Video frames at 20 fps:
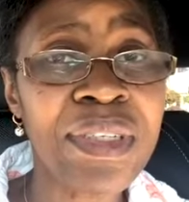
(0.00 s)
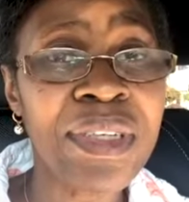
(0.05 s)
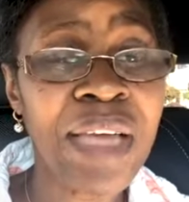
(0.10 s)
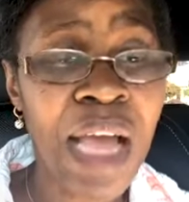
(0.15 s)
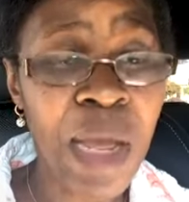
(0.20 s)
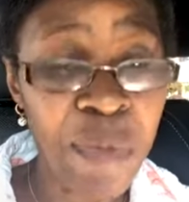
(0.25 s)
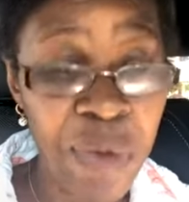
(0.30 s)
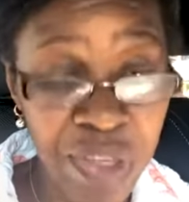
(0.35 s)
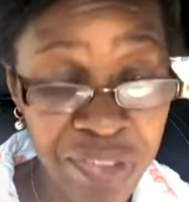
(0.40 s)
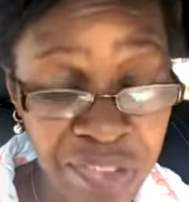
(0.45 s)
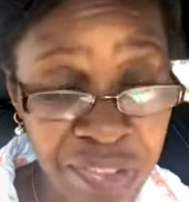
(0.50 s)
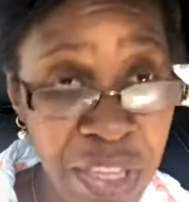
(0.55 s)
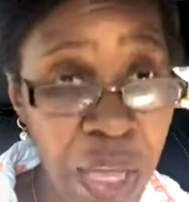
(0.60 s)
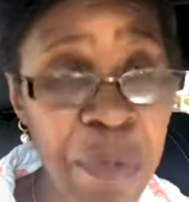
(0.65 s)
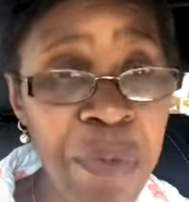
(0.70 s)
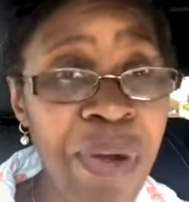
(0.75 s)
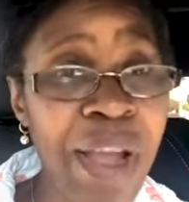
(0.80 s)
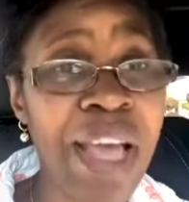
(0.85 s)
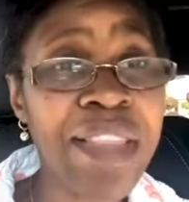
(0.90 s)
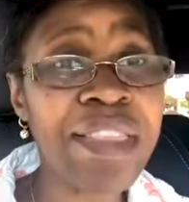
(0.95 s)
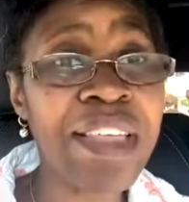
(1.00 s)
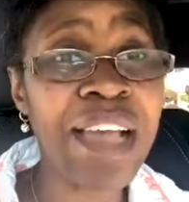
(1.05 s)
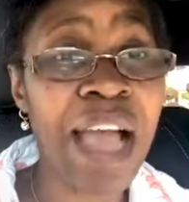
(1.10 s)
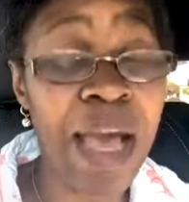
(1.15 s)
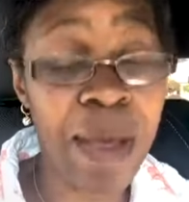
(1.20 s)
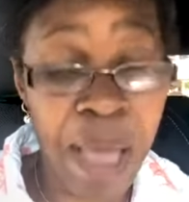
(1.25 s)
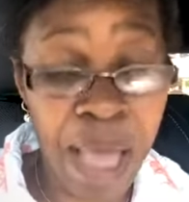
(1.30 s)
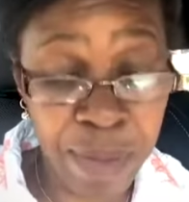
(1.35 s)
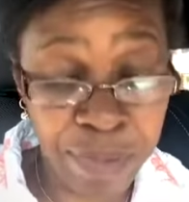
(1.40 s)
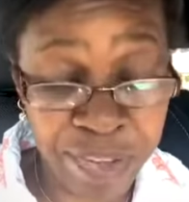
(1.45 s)
I was somewhere,
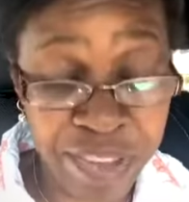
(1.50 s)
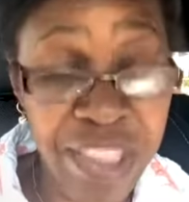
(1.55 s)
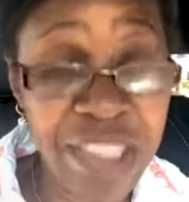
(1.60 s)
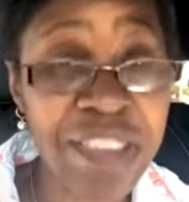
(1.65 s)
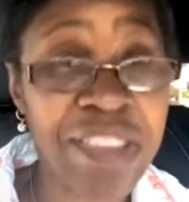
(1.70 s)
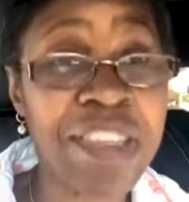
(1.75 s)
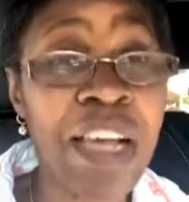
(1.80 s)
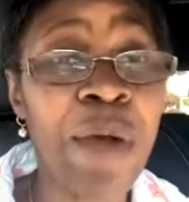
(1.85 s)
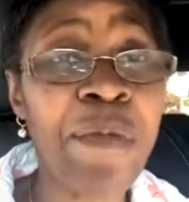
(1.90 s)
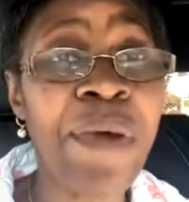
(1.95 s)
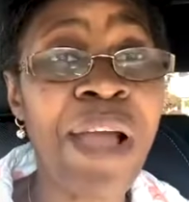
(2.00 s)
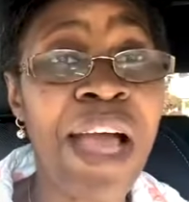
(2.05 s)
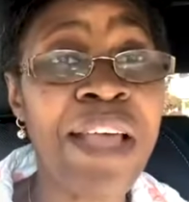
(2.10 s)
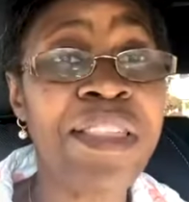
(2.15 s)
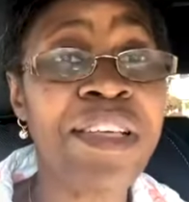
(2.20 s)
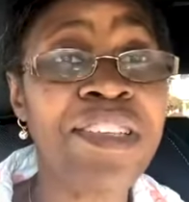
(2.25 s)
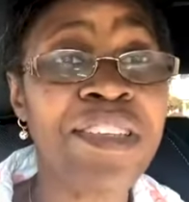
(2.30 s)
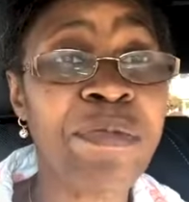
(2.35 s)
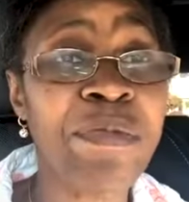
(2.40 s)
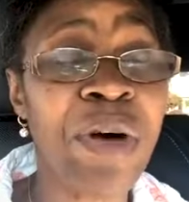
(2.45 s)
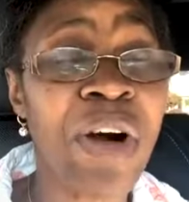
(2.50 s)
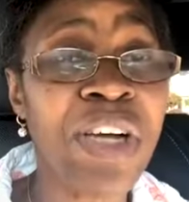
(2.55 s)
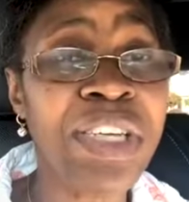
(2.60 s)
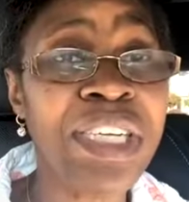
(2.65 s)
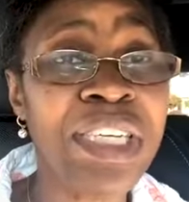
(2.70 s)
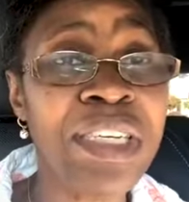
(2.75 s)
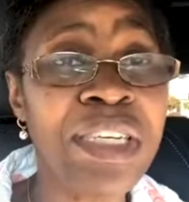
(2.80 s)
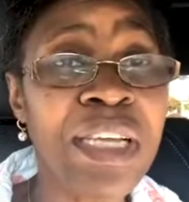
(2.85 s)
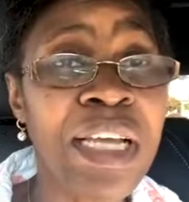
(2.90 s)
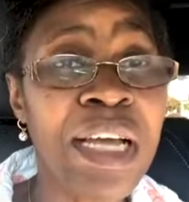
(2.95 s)
I'm still somewhere this
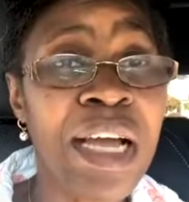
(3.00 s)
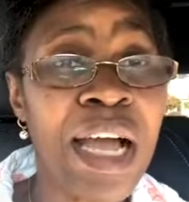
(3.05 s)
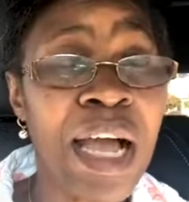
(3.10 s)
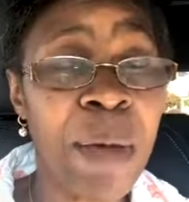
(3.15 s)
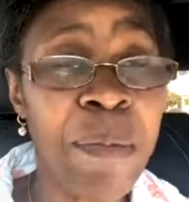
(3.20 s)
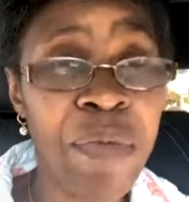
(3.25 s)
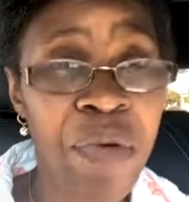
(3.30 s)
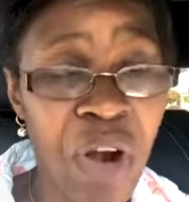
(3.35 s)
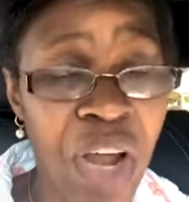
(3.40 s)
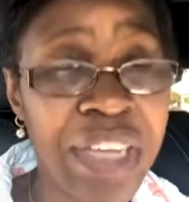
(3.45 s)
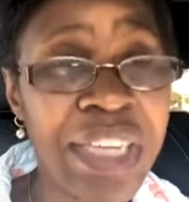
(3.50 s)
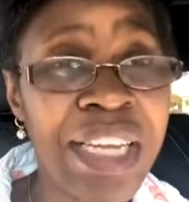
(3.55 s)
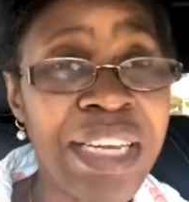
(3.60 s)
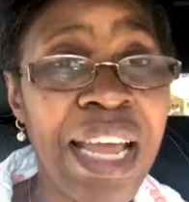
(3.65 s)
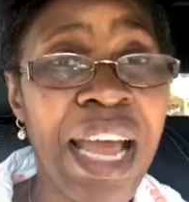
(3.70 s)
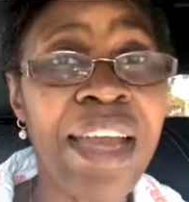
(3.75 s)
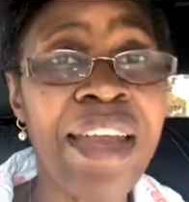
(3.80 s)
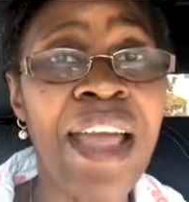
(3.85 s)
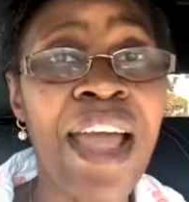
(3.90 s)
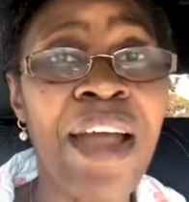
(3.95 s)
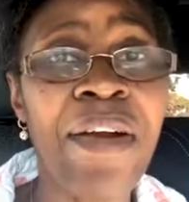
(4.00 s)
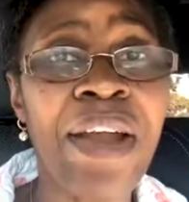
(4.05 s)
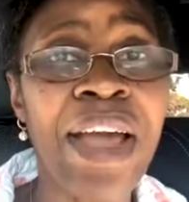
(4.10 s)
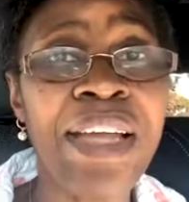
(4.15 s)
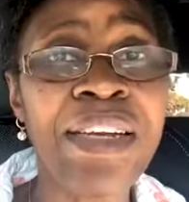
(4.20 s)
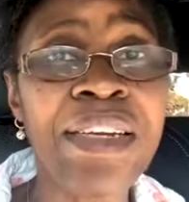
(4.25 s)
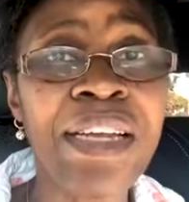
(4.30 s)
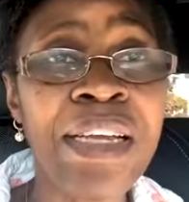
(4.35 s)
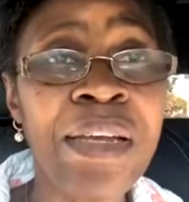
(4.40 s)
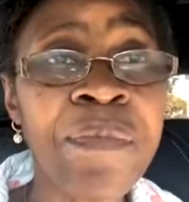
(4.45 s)
morning. I'm running an
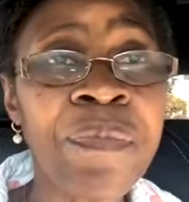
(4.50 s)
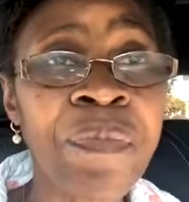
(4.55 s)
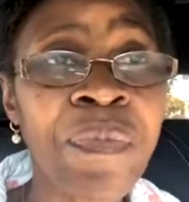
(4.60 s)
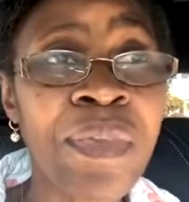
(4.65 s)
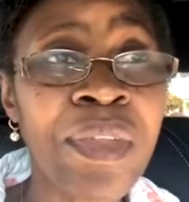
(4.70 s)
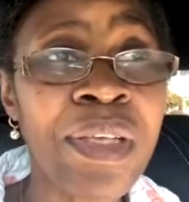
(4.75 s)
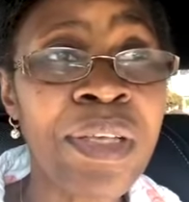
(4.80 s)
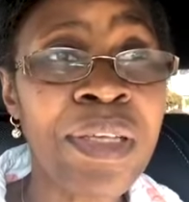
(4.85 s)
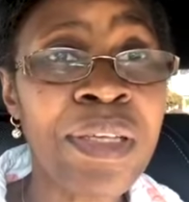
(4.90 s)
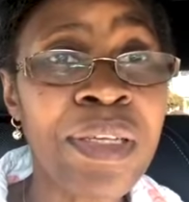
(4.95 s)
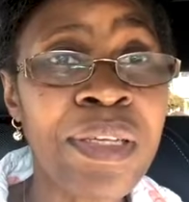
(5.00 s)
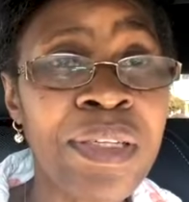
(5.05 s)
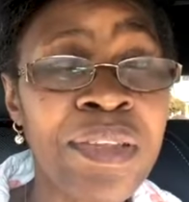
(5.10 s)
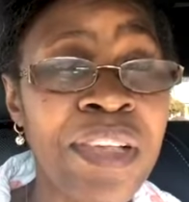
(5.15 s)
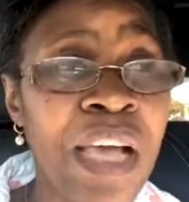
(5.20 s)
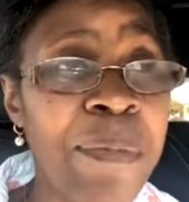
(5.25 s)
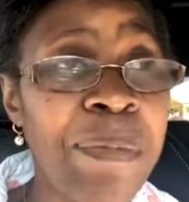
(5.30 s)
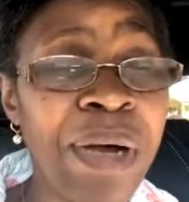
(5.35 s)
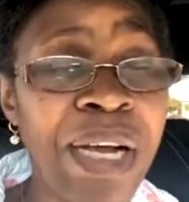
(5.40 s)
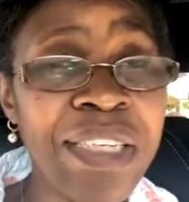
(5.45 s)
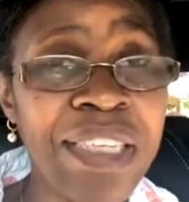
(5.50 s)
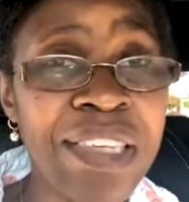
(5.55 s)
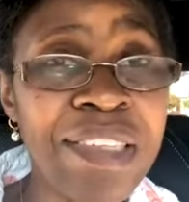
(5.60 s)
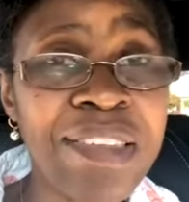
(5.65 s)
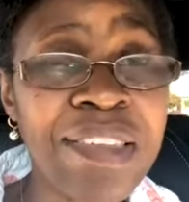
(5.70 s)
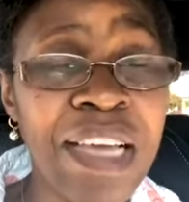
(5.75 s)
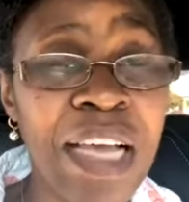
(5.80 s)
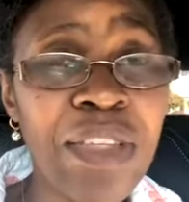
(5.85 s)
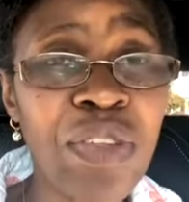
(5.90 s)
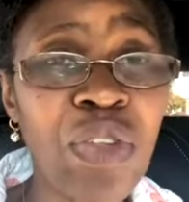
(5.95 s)
errand. Somebody
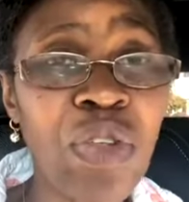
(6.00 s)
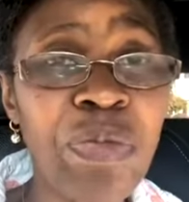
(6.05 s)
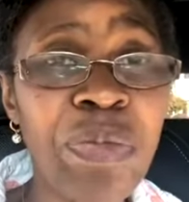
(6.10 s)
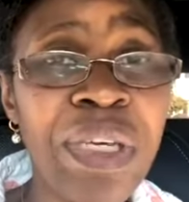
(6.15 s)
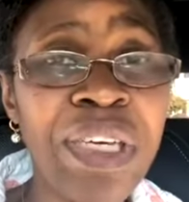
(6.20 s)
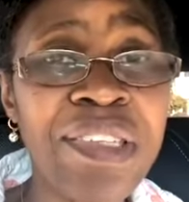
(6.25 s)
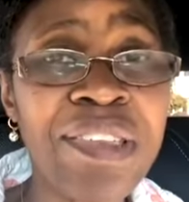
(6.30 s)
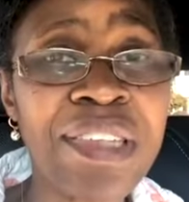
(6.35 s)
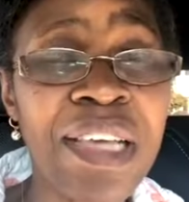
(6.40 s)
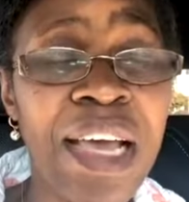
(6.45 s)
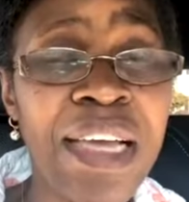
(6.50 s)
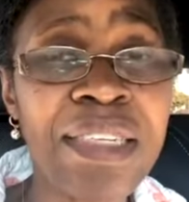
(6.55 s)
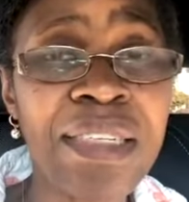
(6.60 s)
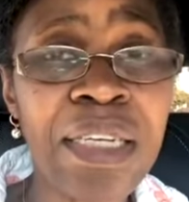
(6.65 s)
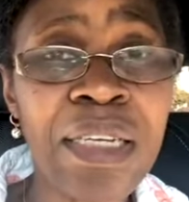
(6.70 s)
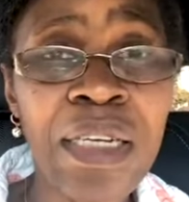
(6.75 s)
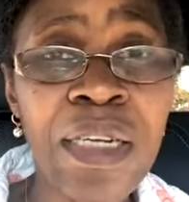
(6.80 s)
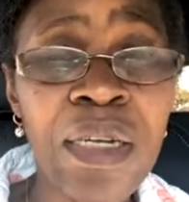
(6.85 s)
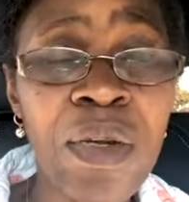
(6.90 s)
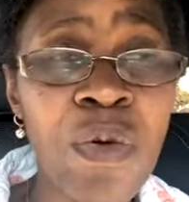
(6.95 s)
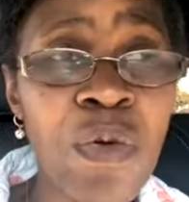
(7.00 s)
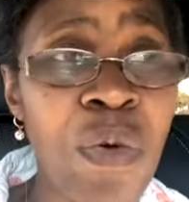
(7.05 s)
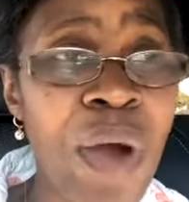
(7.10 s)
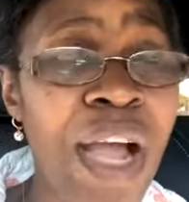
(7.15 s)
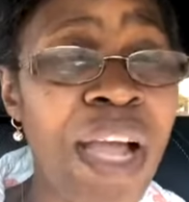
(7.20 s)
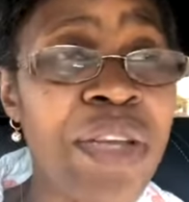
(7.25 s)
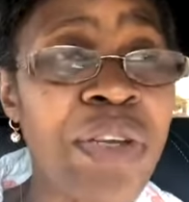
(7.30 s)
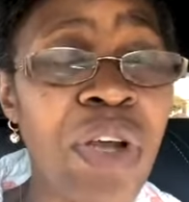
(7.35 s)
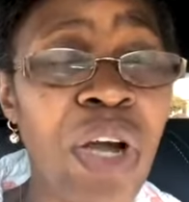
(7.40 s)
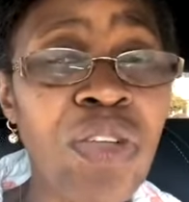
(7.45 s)
said to me, he said,
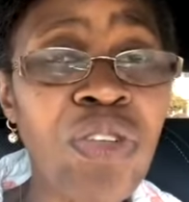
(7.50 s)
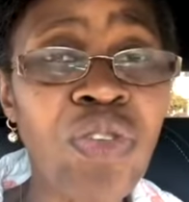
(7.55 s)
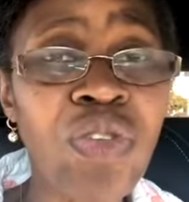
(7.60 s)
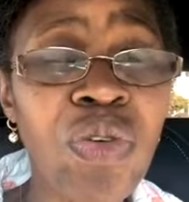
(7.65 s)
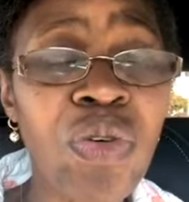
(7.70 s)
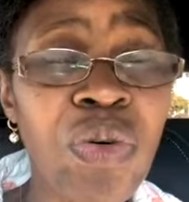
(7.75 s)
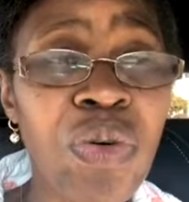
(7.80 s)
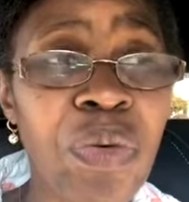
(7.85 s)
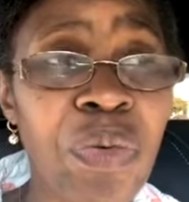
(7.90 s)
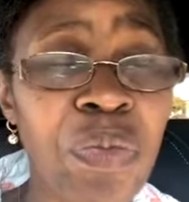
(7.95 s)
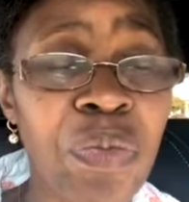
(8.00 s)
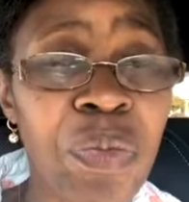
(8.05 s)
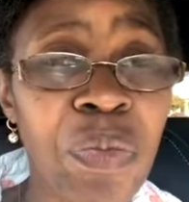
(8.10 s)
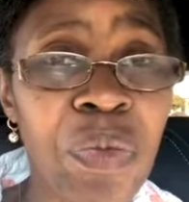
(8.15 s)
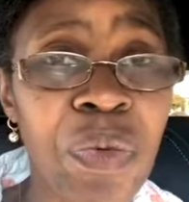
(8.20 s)
why don't you